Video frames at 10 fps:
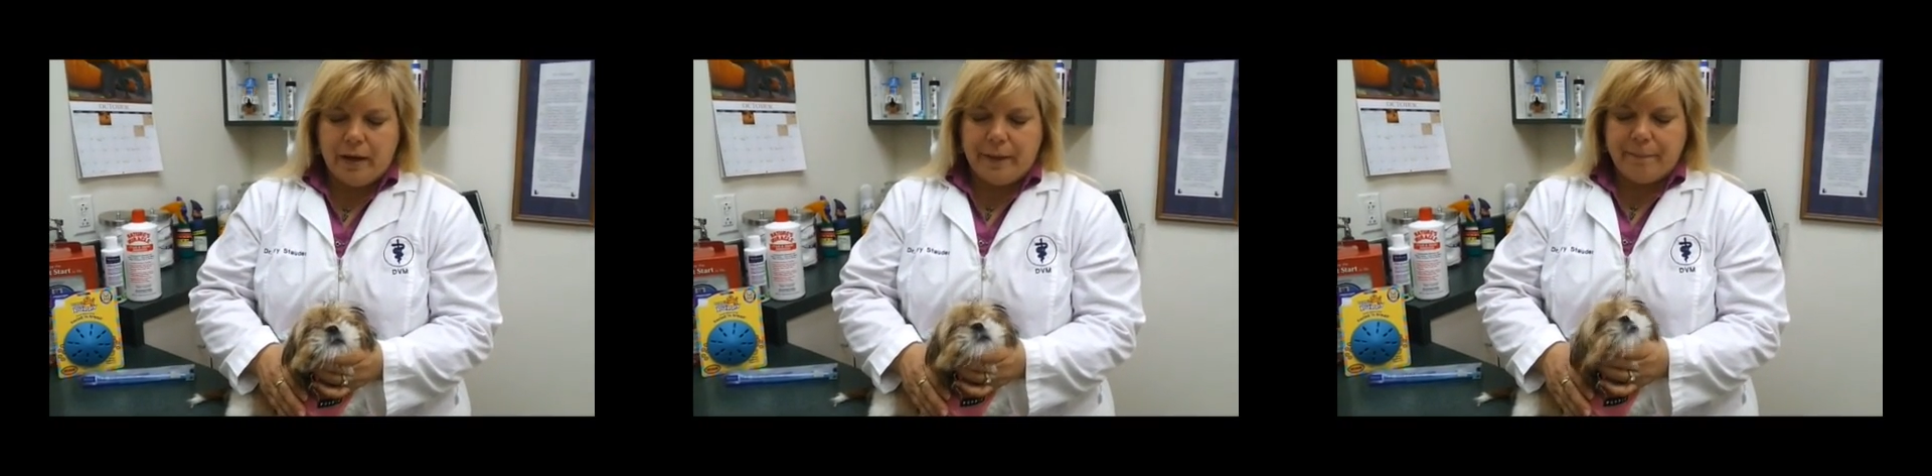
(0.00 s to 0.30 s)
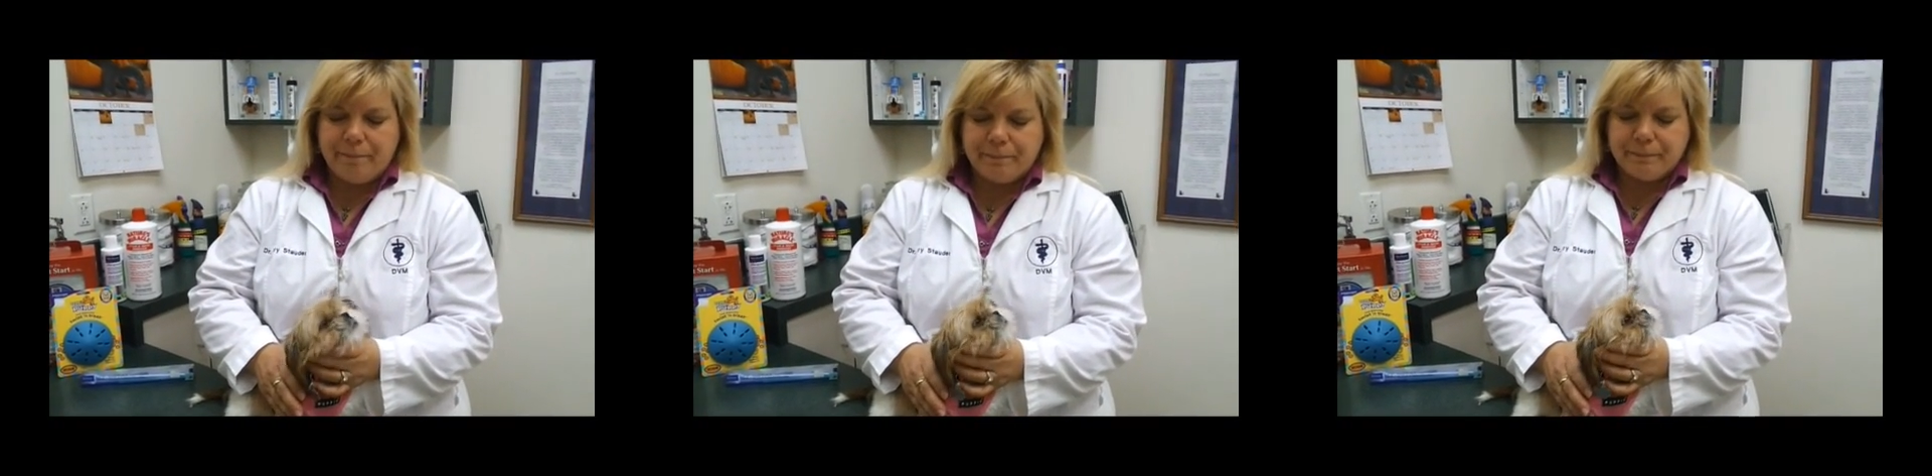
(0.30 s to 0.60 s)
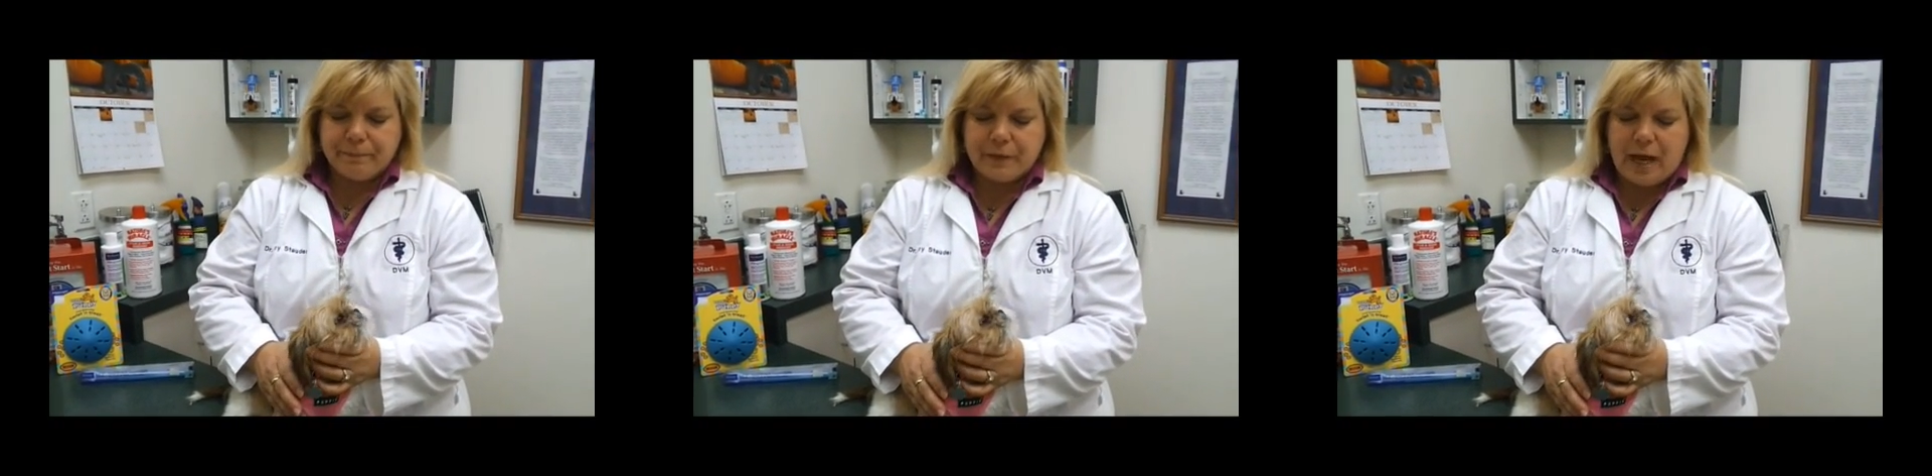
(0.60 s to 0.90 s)

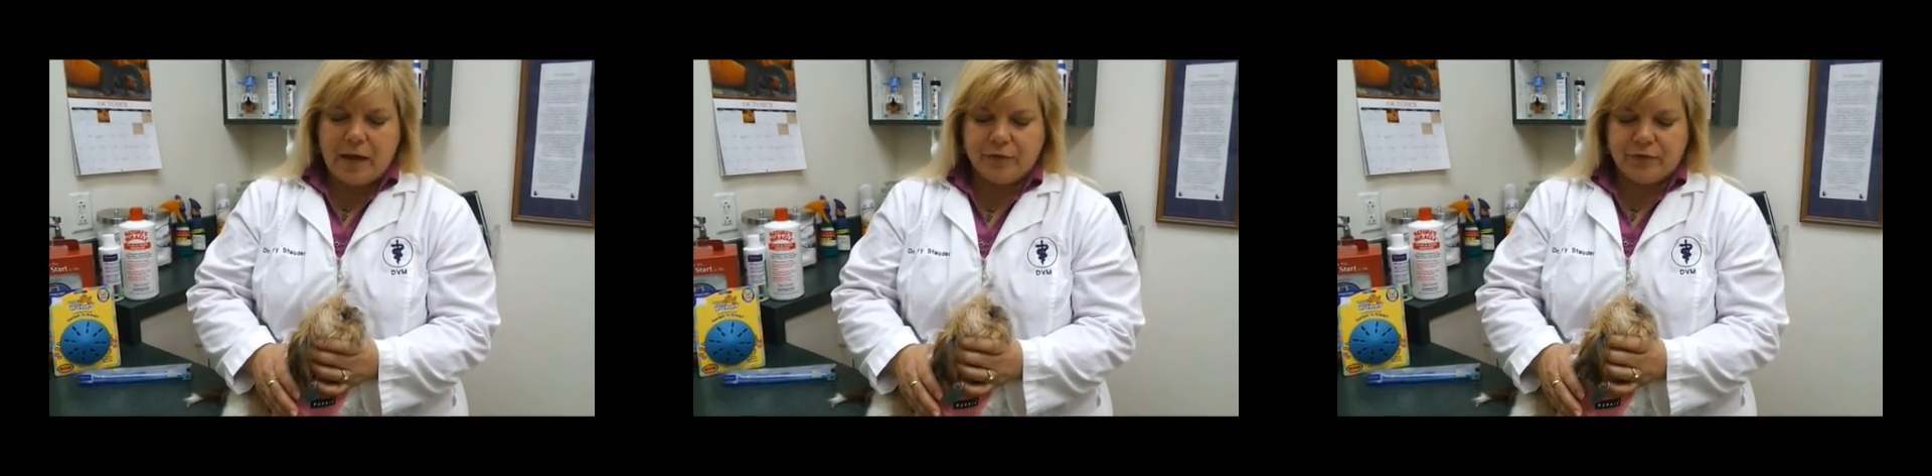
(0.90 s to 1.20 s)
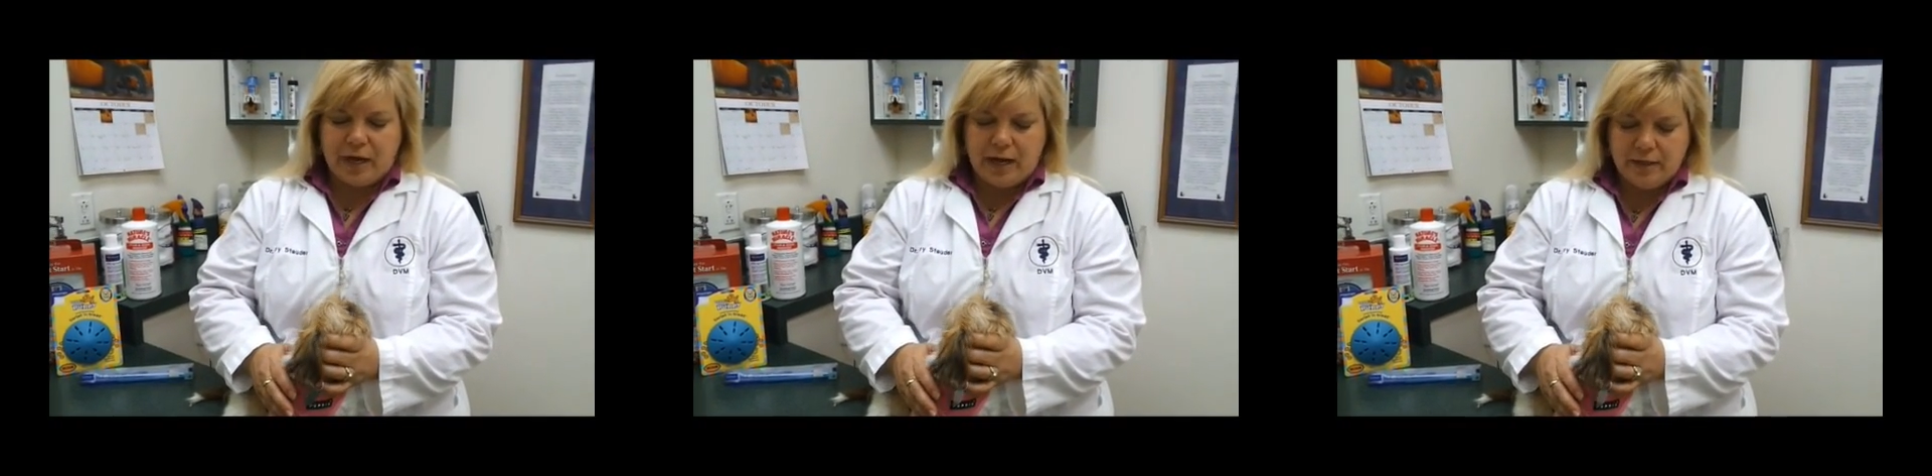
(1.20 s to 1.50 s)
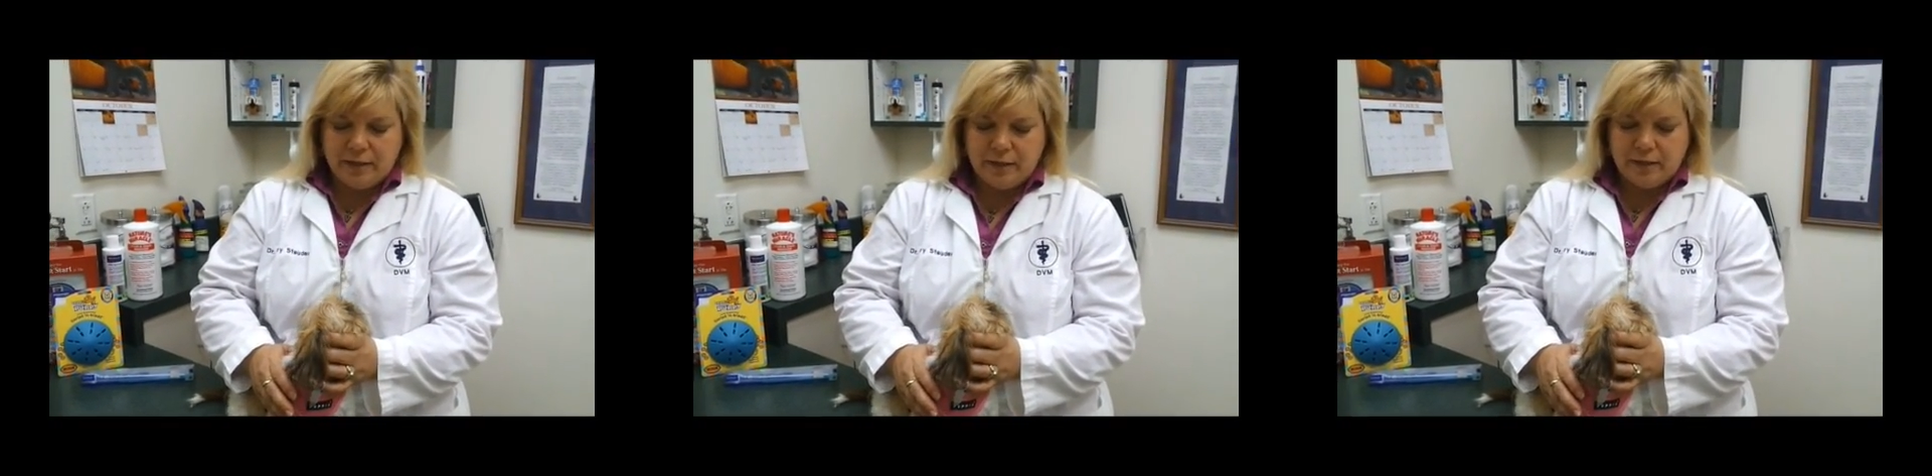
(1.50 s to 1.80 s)

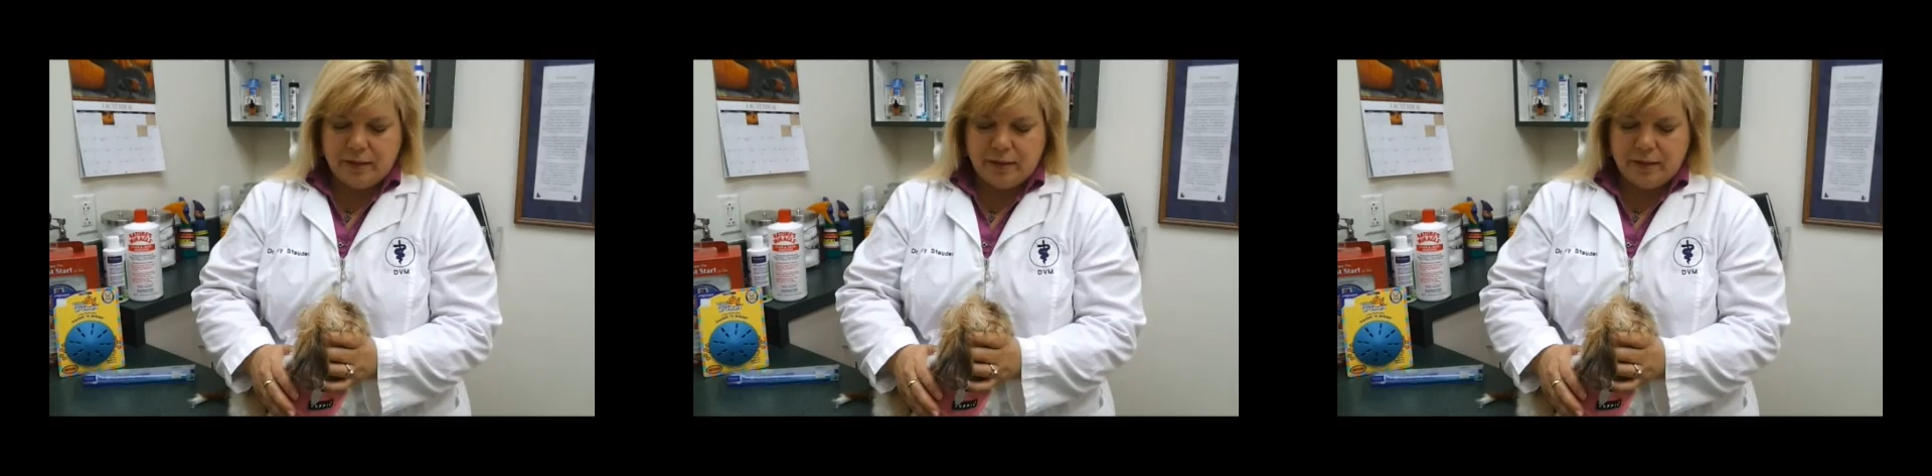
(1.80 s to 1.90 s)
Outside,